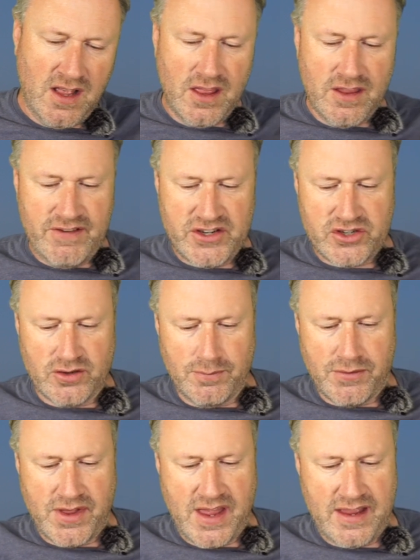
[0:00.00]
there is
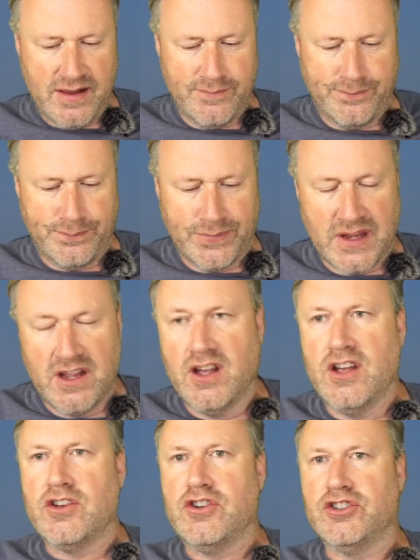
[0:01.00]
something
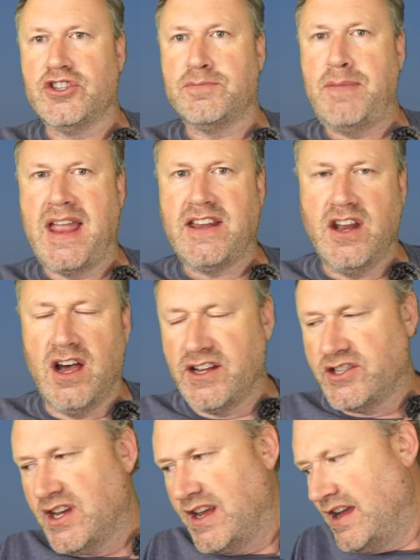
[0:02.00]
called Spec
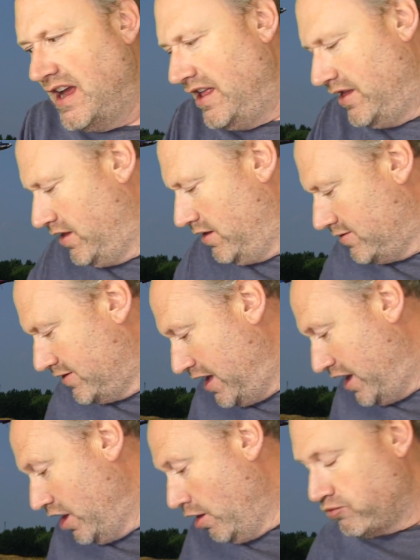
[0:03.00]
90 in
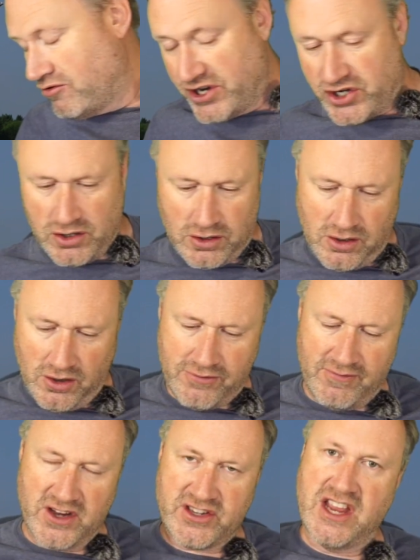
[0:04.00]
the Operational
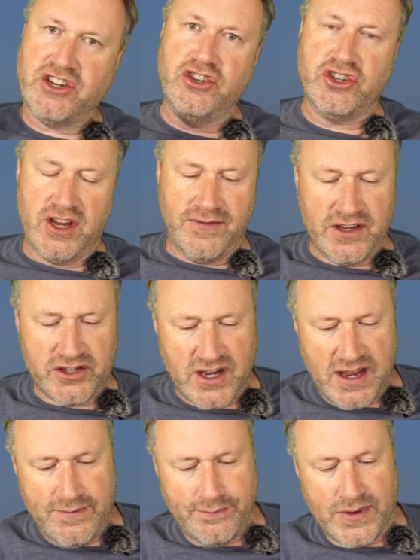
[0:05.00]
Authorisation,
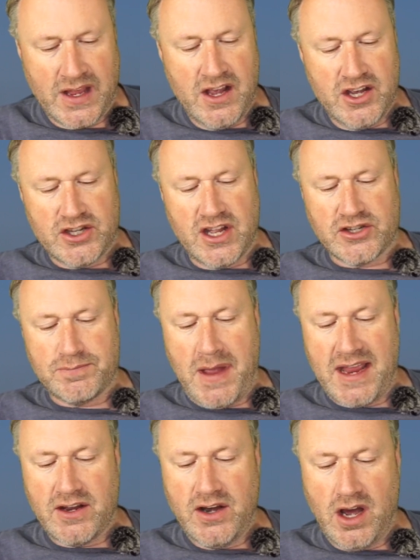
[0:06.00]
GVC. Now,
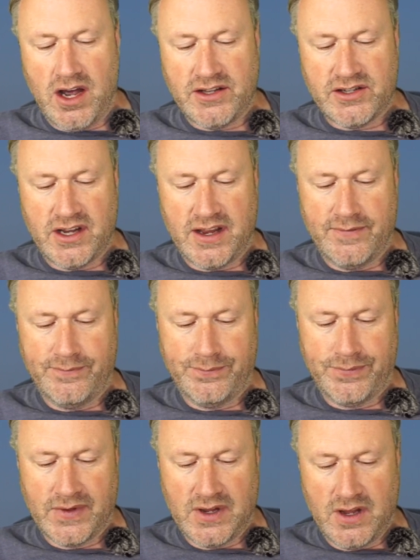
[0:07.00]
Spec 90,
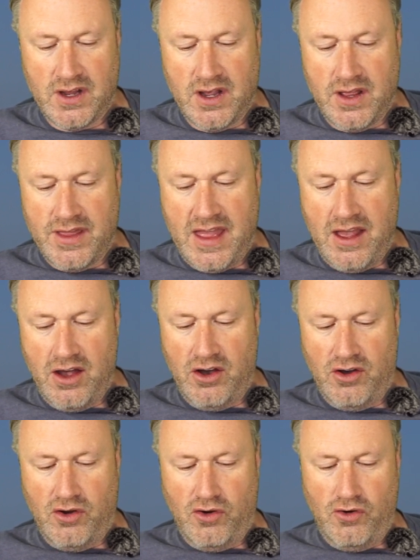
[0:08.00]
there
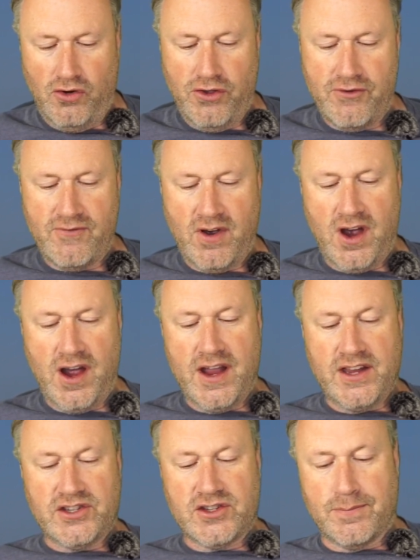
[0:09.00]
are
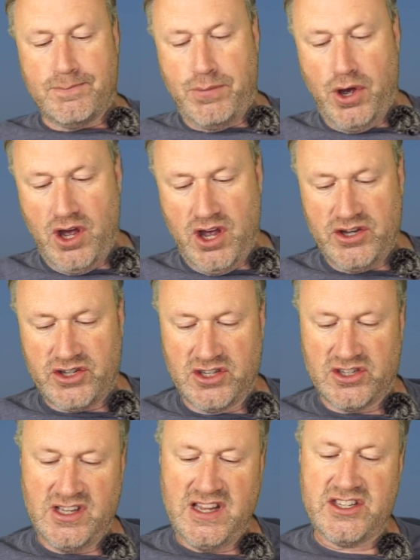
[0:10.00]
authorised
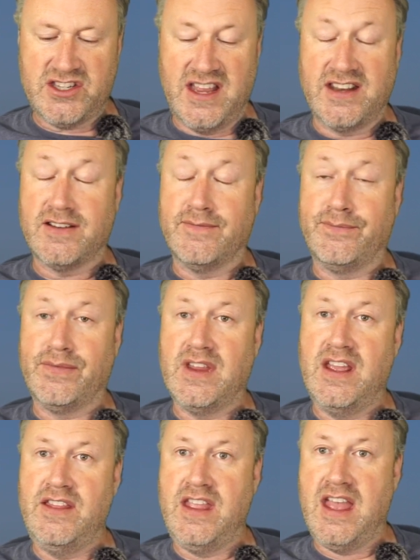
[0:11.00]
persons listed
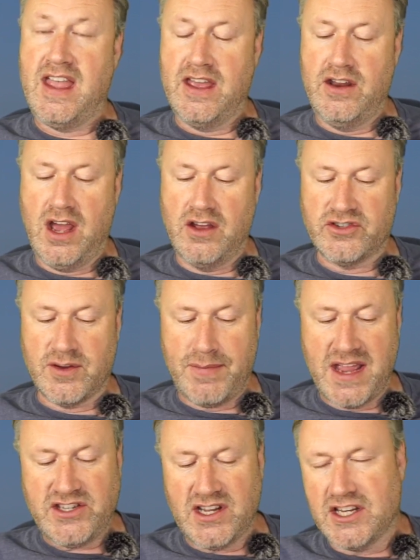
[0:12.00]
in the ANO. So
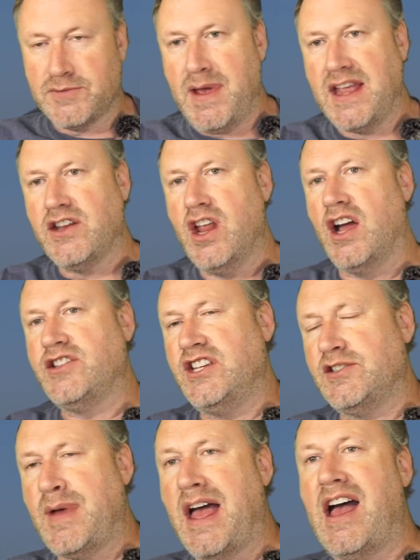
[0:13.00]
basically, Spec 90
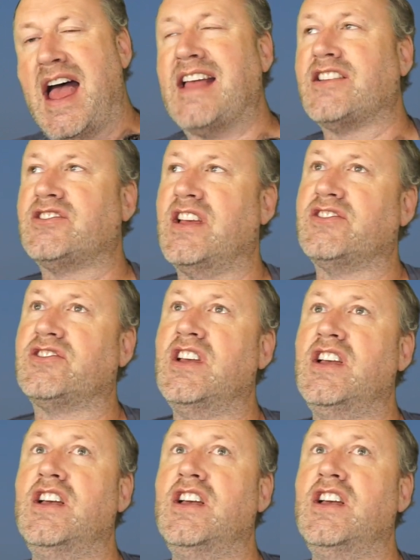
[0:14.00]
is about access.